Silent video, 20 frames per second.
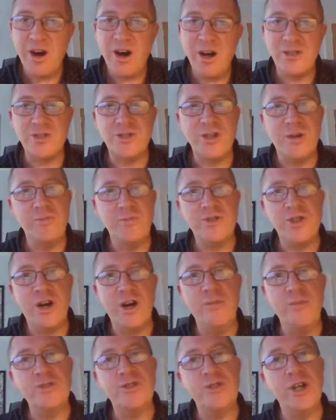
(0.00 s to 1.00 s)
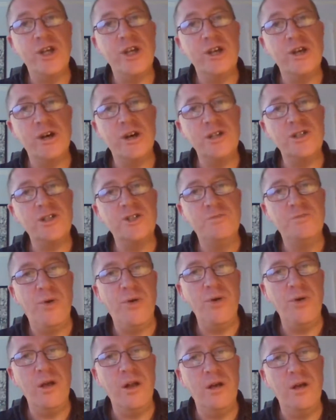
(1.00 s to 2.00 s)
I sometimes think I
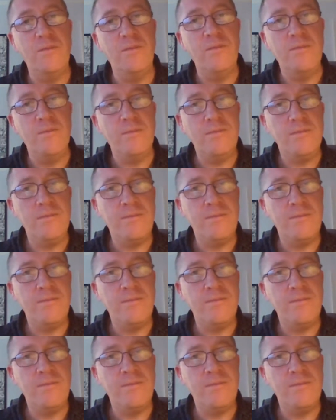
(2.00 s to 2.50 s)
spoil them.